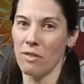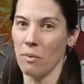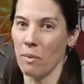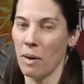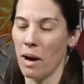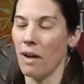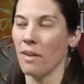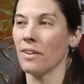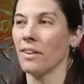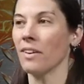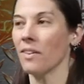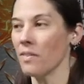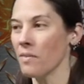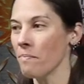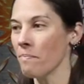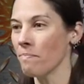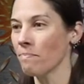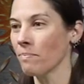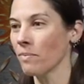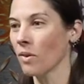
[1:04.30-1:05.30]
a welder
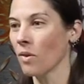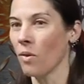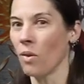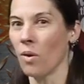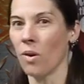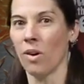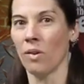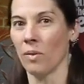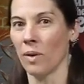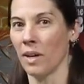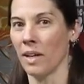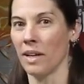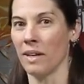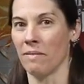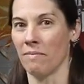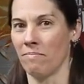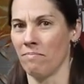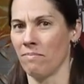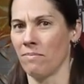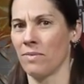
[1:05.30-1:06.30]
or a
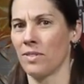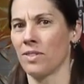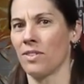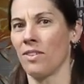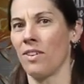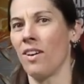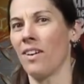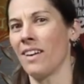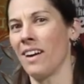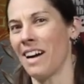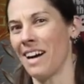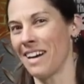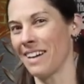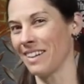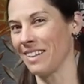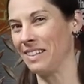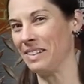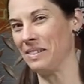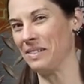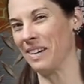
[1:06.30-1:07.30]
really strong hot
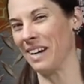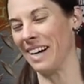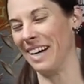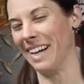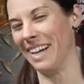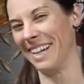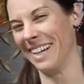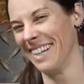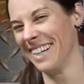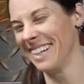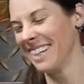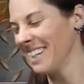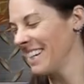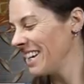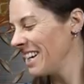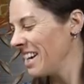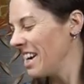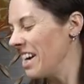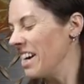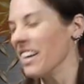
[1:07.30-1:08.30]
glue gun.
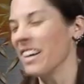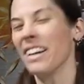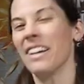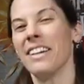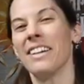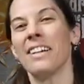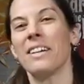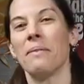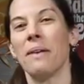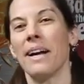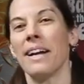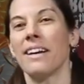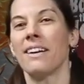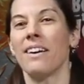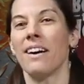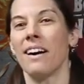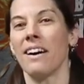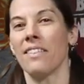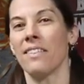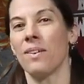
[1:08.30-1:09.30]
You're going to need a way to
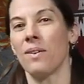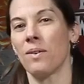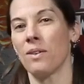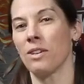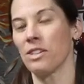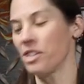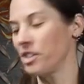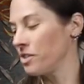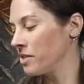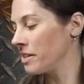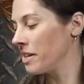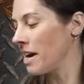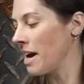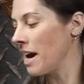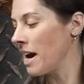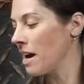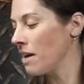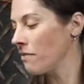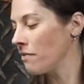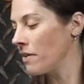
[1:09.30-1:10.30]
cut the horseshoes in
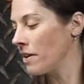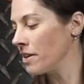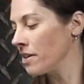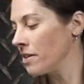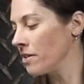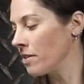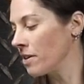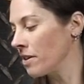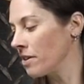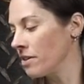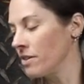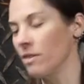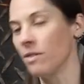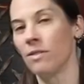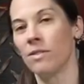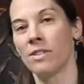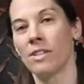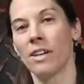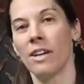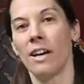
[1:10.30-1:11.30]
half, and you can
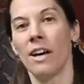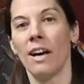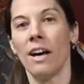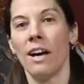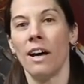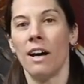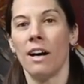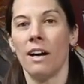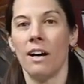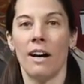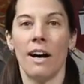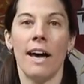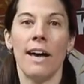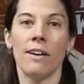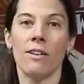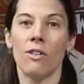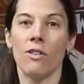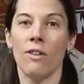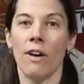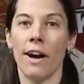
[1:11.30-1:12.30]
use
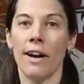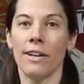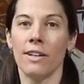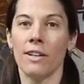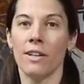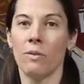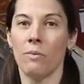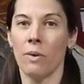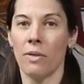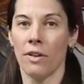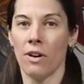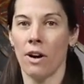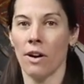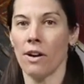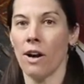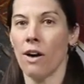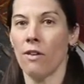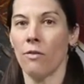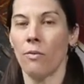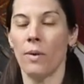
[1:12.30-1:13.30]
angle grinder with a
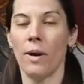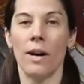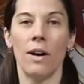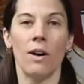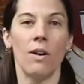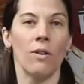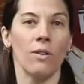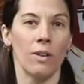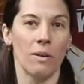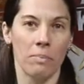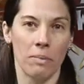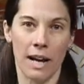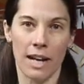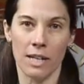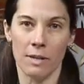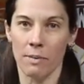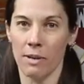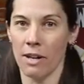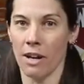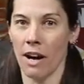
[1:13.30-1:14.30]
cutoff wheel or a
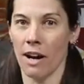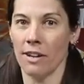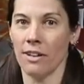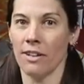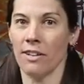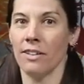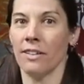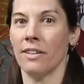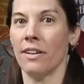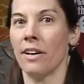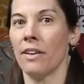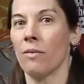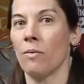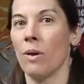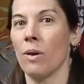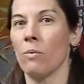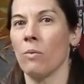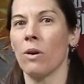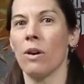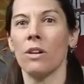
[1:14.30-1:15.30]
plasma cutter. Either
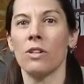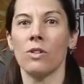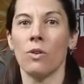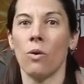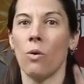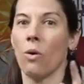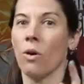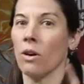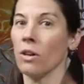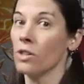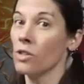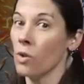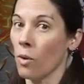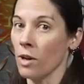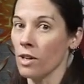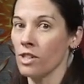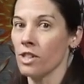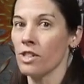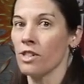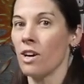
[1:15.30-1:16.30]
one works, or
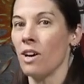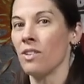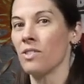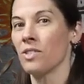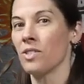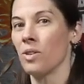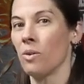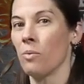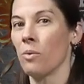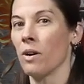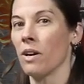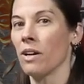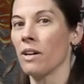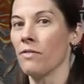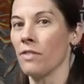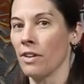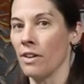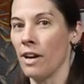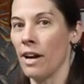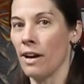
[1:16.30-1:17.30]
torches also work
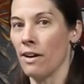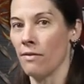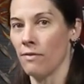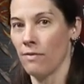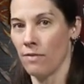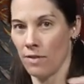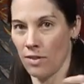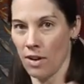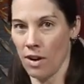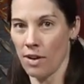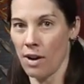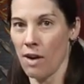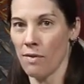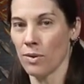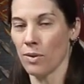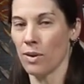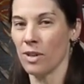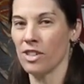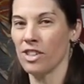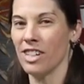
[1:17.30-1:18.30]
if you have
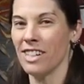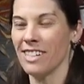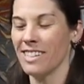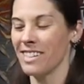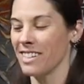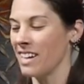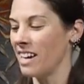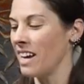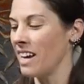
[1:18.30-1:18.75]
cutoff torches.